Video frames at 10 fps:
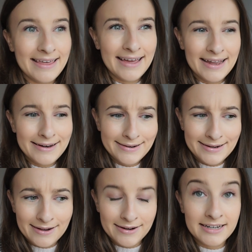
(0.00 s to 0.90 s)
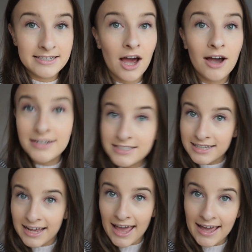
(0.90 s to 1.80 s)
Then I need to ice
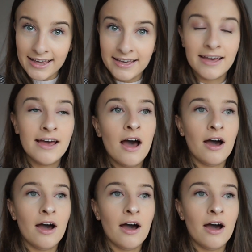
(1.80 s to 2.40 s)
the cake.